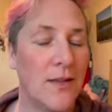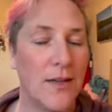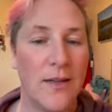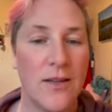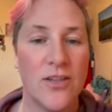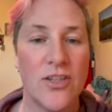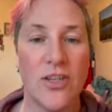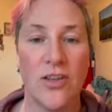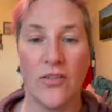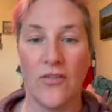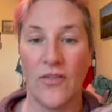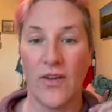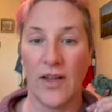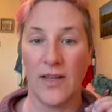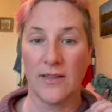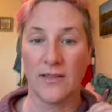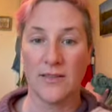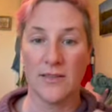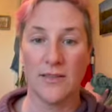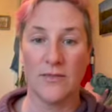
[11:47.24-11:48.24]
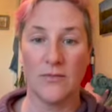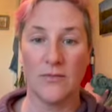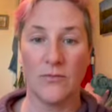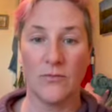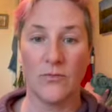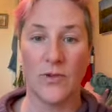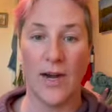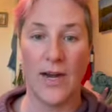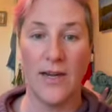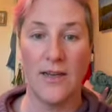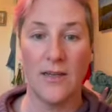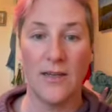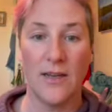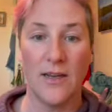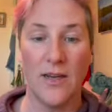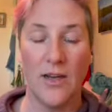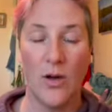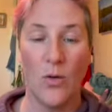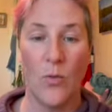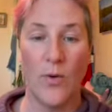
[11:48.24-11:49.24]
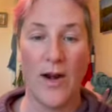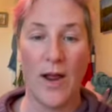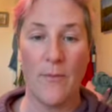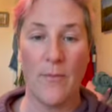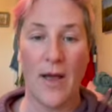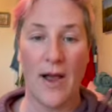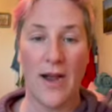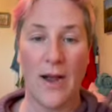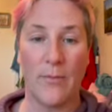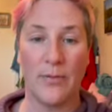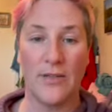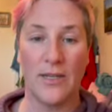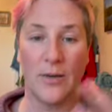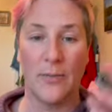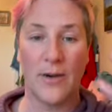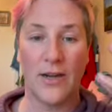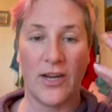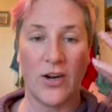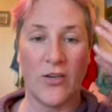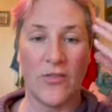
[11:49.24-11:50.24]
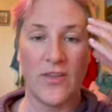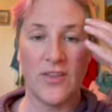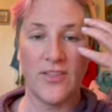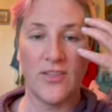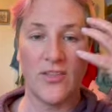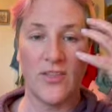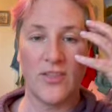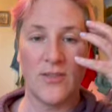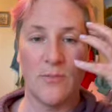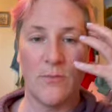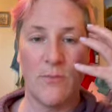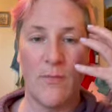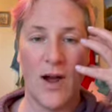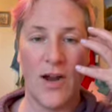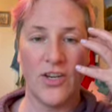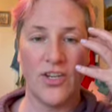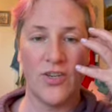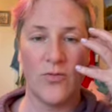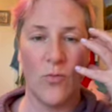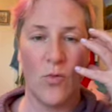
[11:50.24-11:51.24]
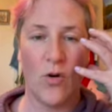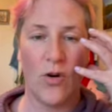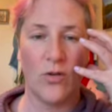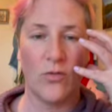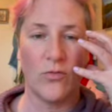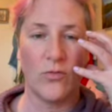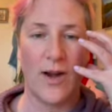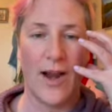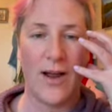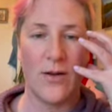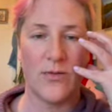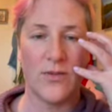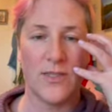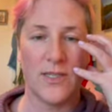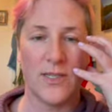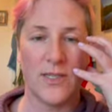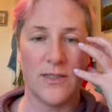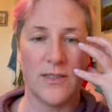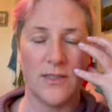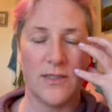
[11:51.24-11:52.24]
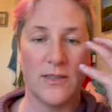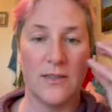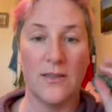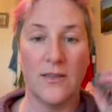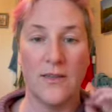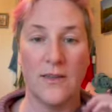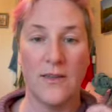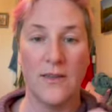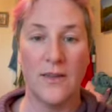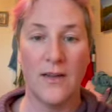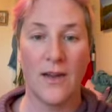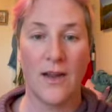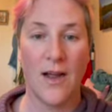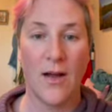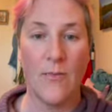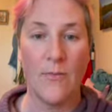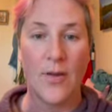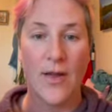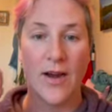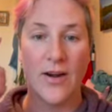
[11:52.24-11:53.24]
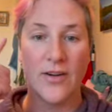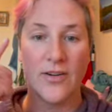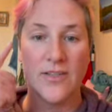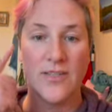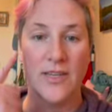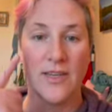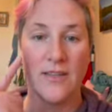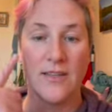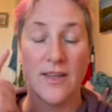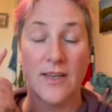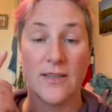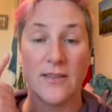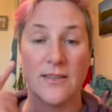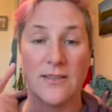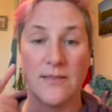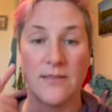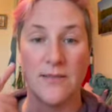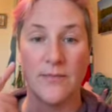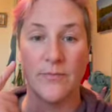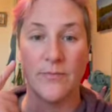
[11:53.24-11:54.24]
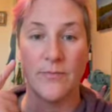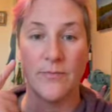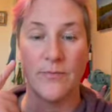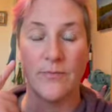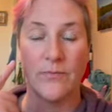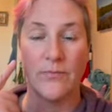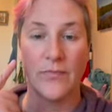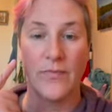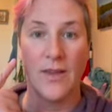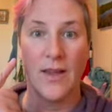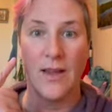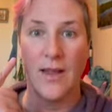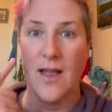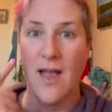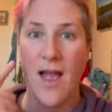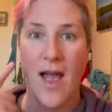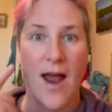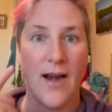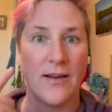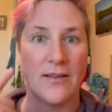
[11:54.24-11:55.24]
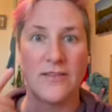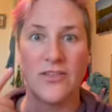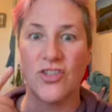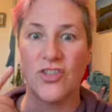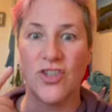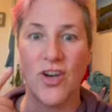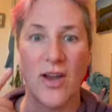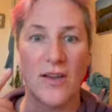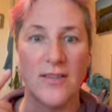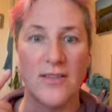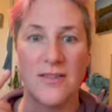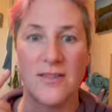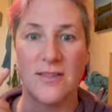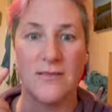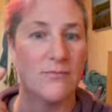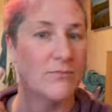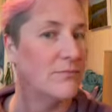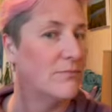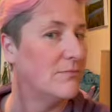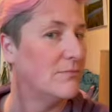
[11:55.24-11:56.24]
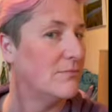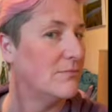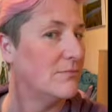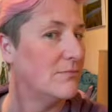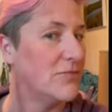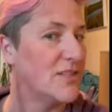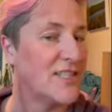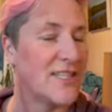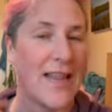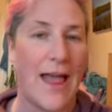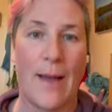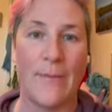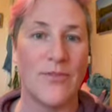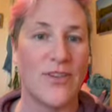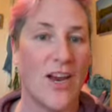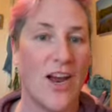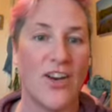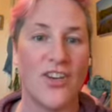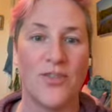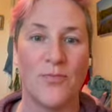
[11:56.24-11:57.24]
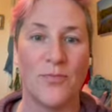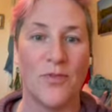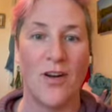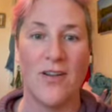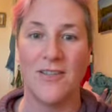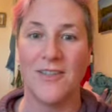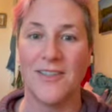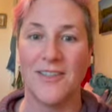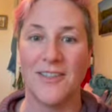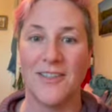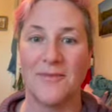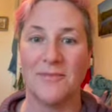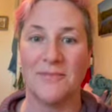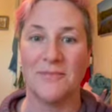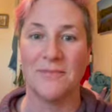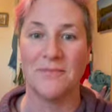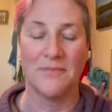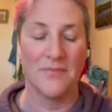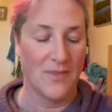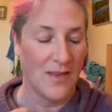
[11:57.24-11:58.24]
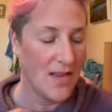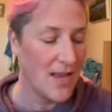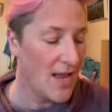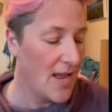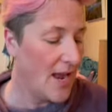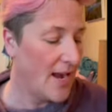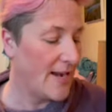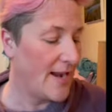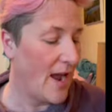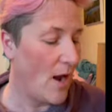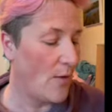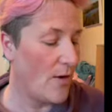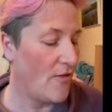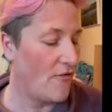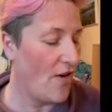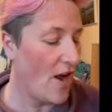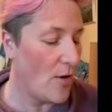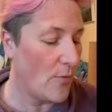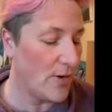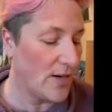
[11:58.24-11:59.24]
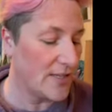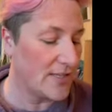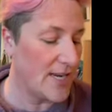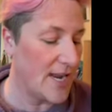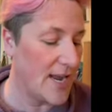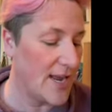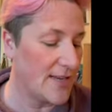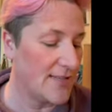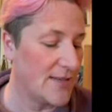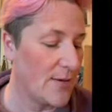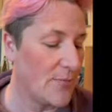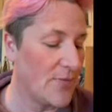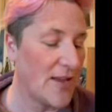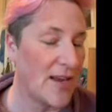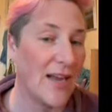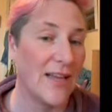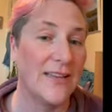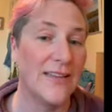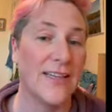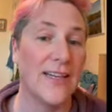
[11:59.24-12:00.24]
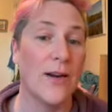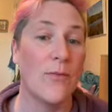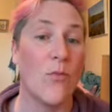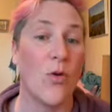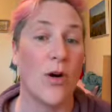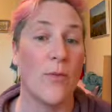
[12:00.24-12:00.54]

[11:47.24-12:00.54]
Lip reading: to the face, right? When I back up a little bit here, this looks much more rounded compared to this. And it's just slapdash bronzer. Now, if I were to take something a little more